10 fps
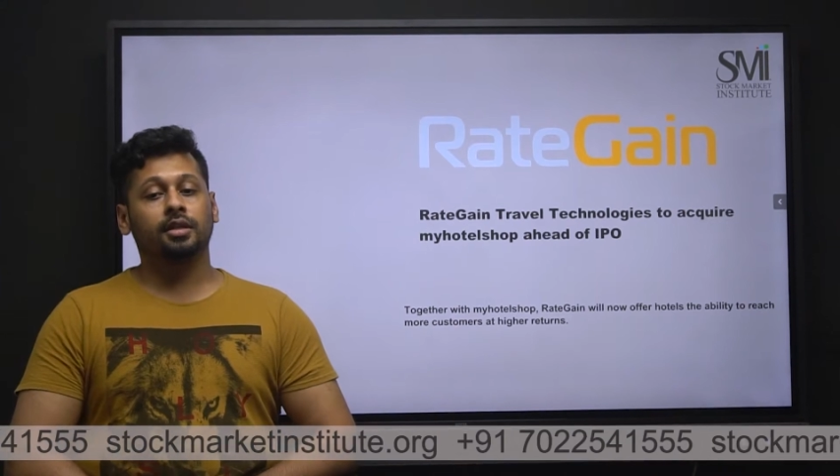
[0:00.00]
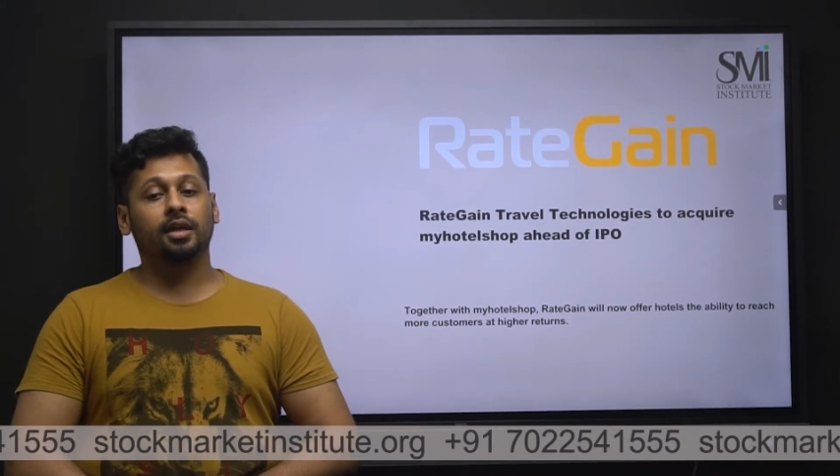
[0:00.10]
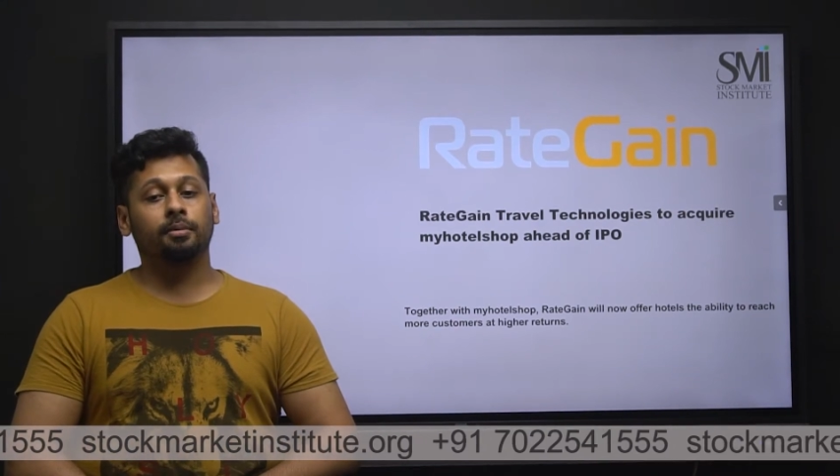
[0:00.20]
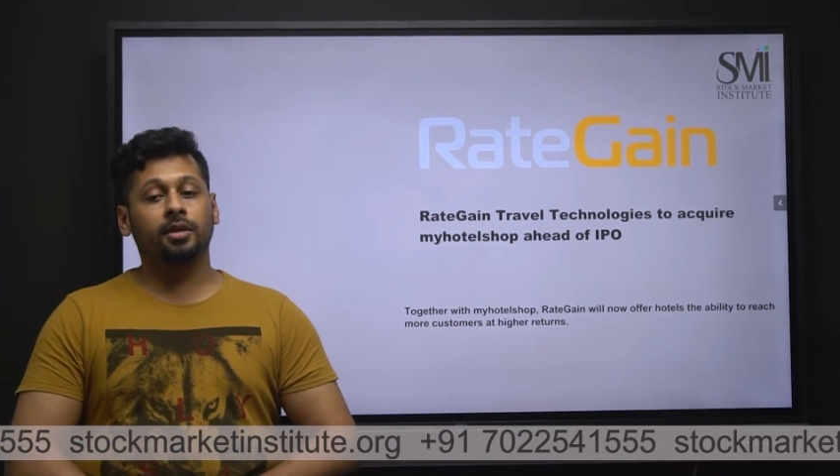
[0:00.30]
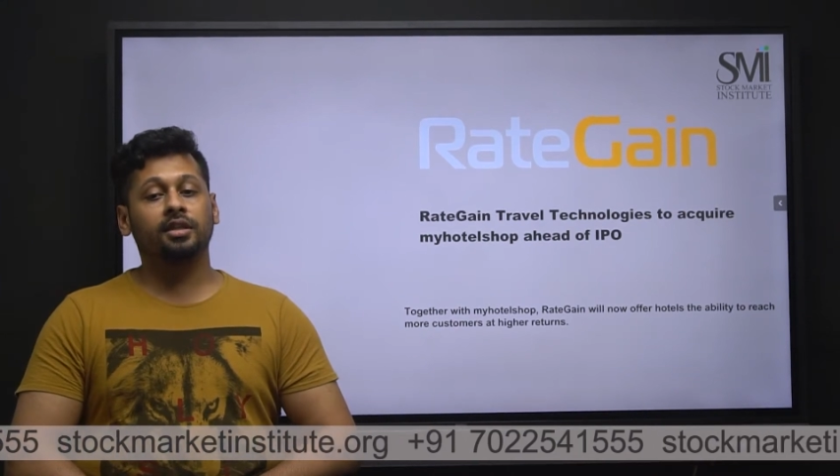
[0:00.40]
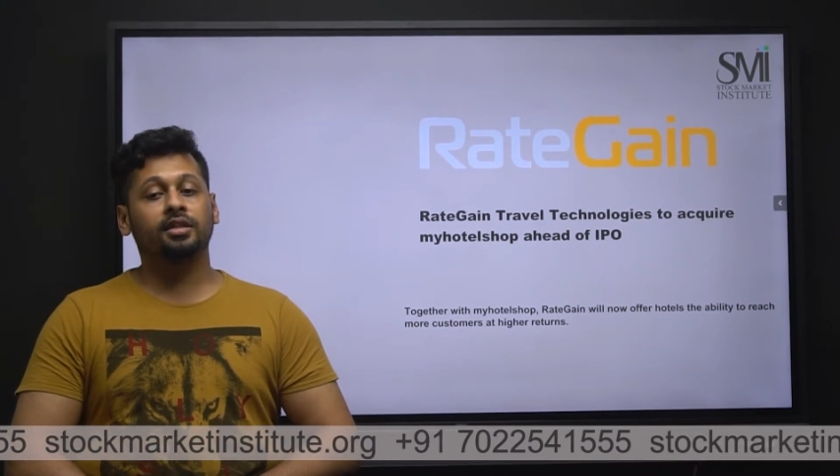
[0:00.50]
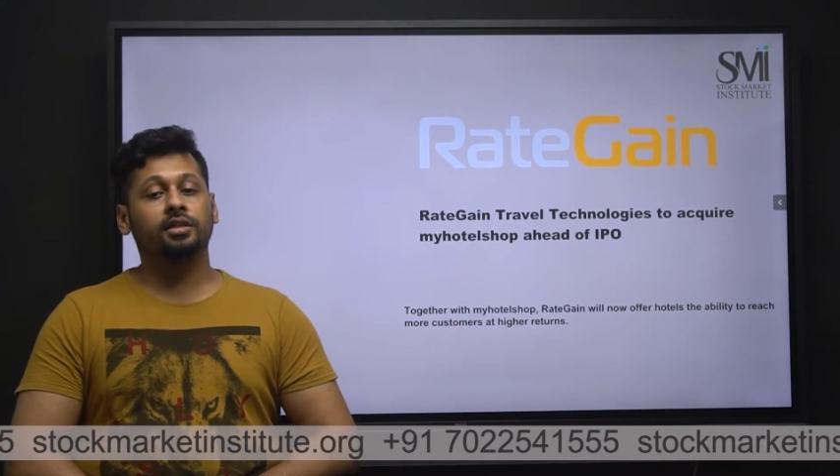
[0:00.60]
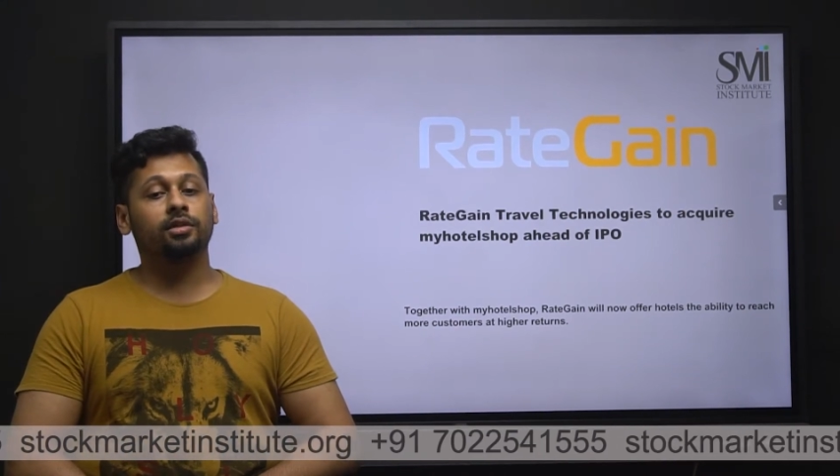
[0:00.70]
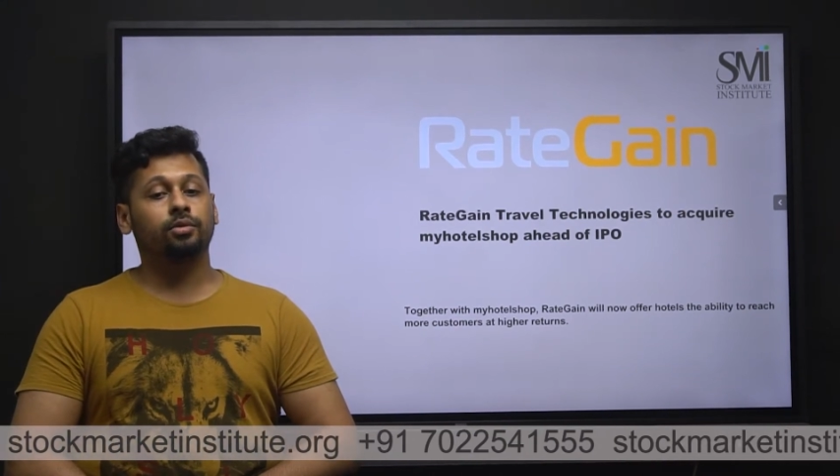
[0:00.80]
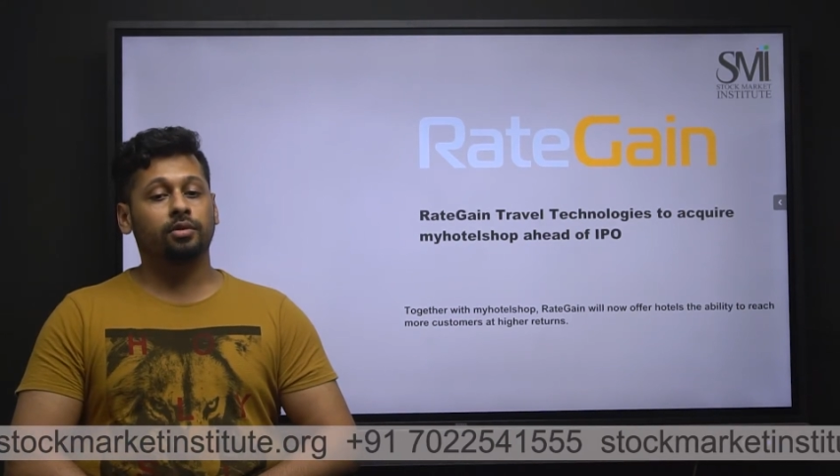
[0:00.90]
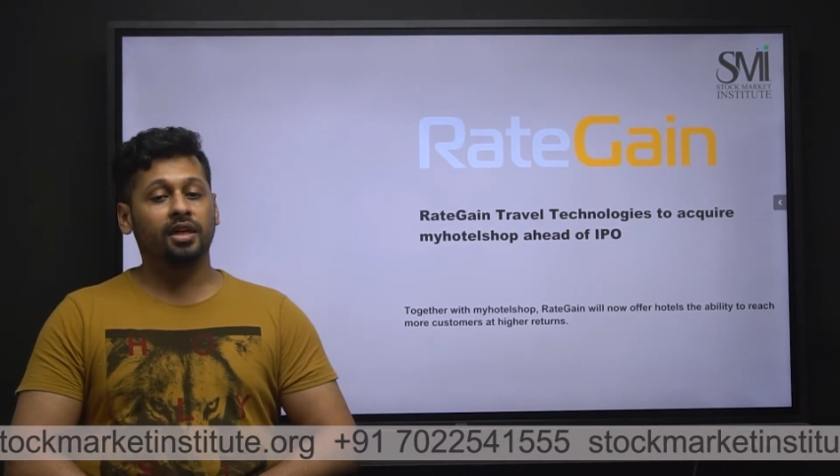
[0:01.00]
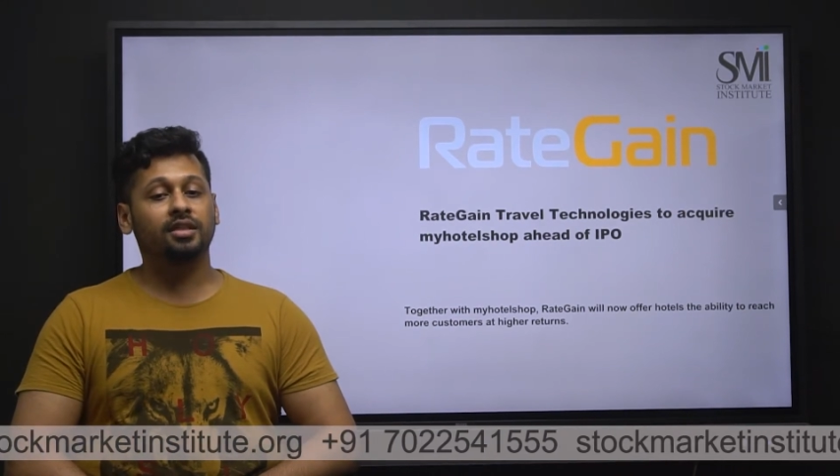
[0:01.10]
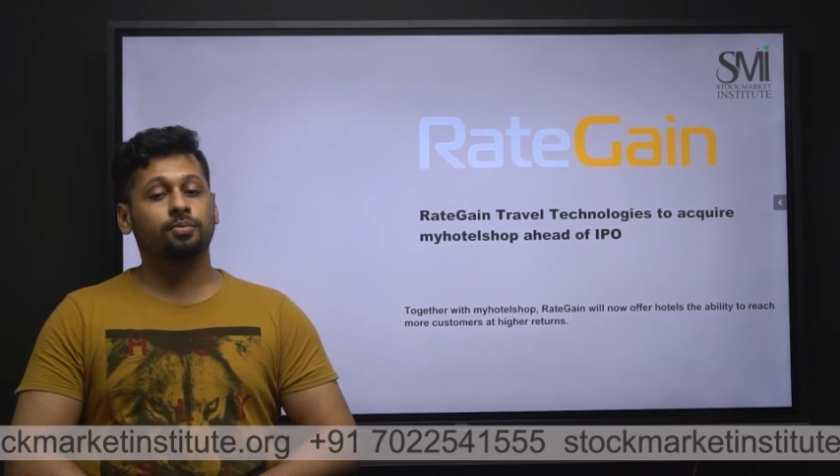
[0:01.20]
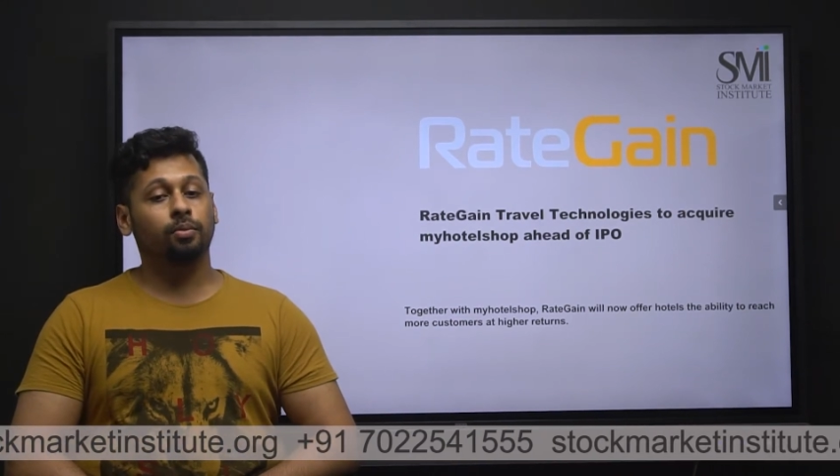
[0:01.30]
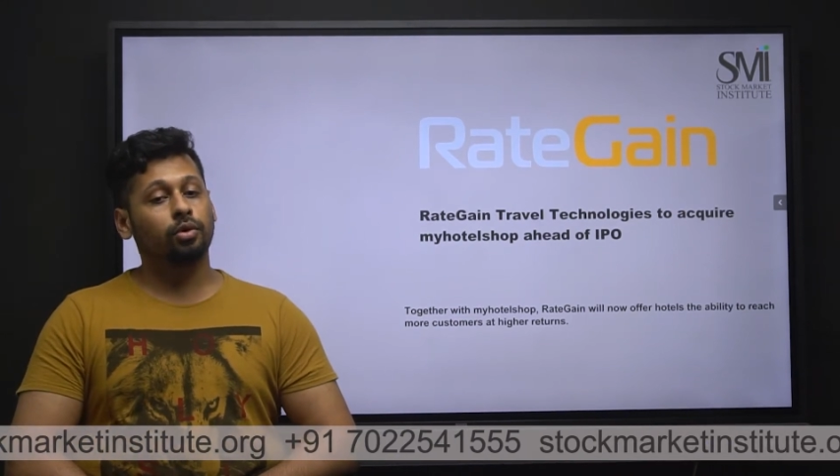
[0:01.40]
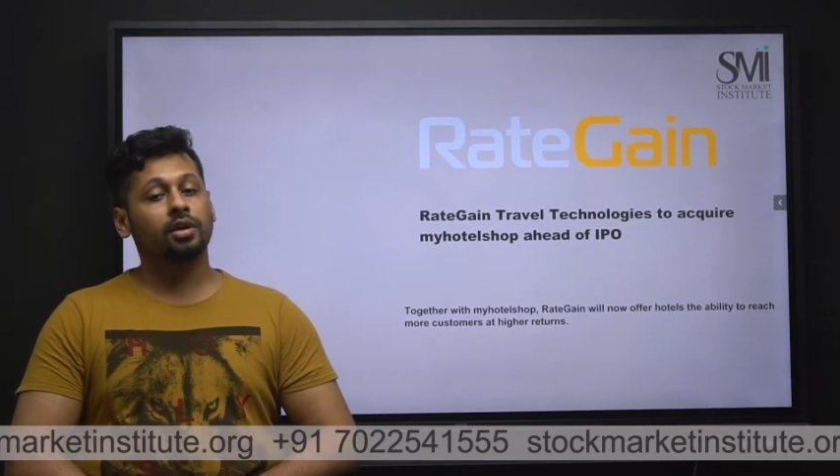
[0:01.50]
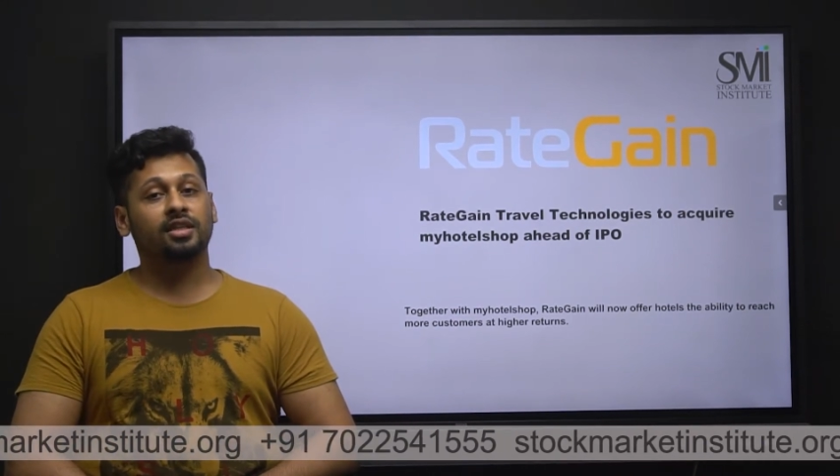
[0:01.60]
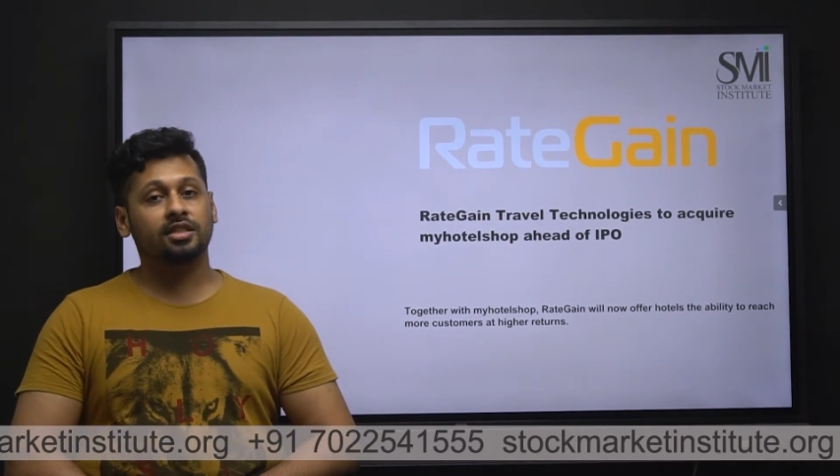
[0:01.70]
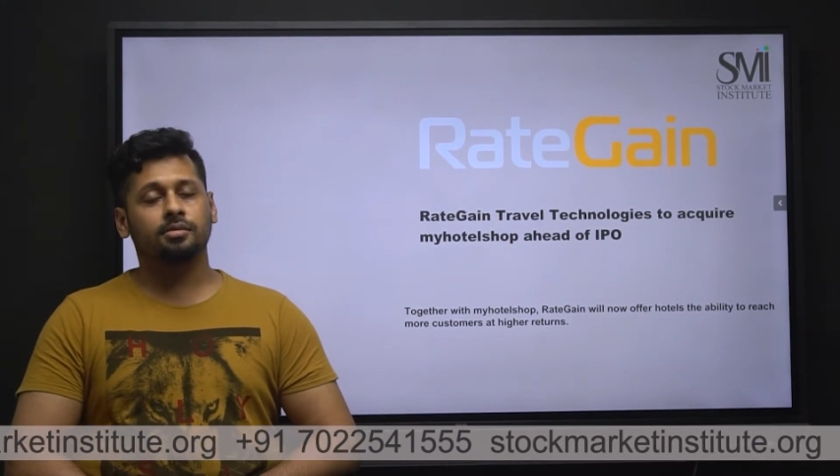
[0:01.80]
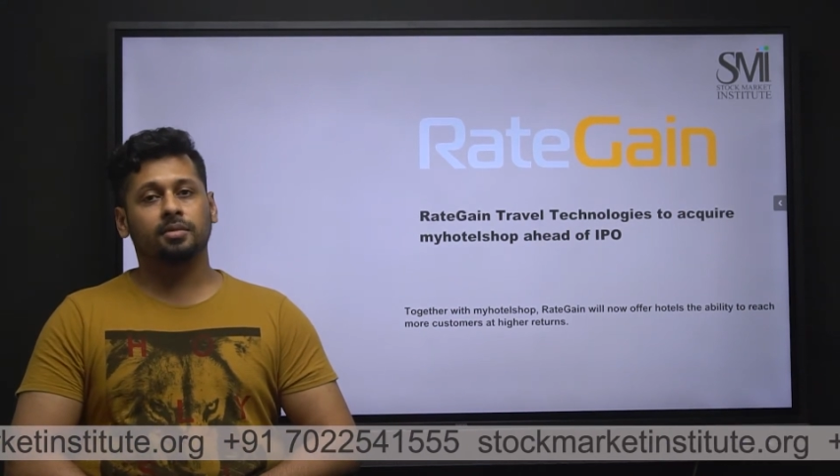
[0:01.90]
the ability to reach more
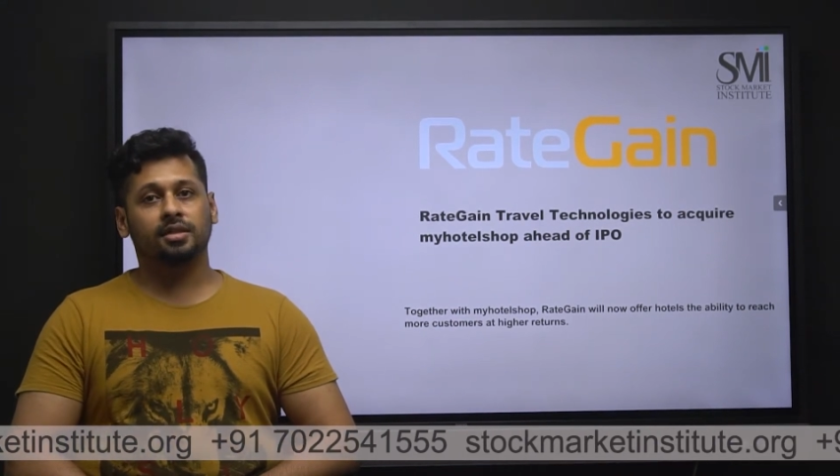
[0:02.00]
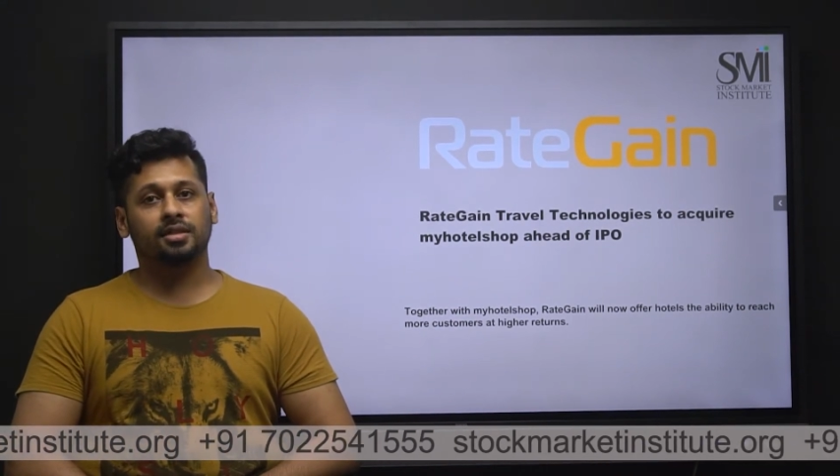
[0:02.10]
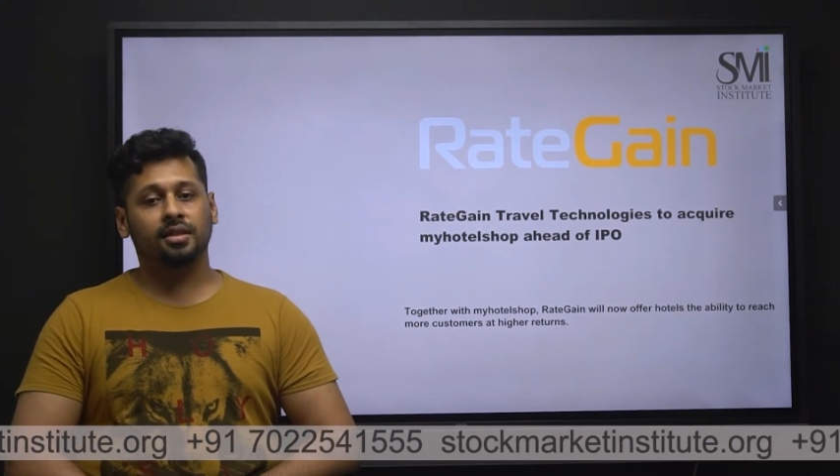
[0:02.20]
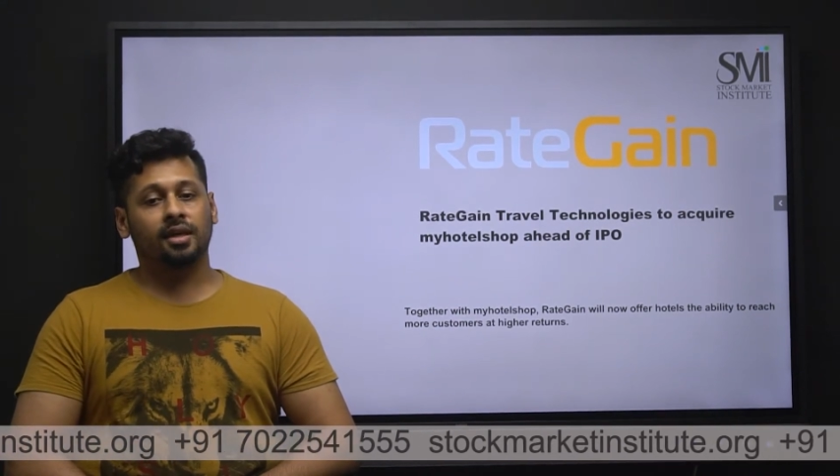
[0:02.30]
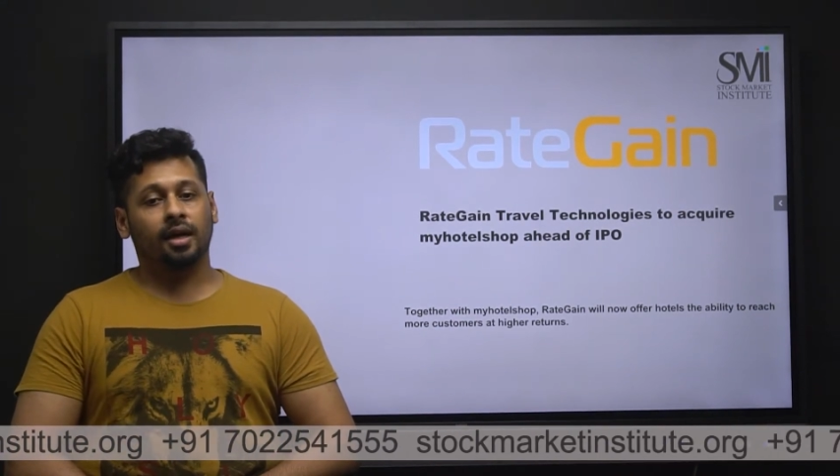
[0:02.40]
customers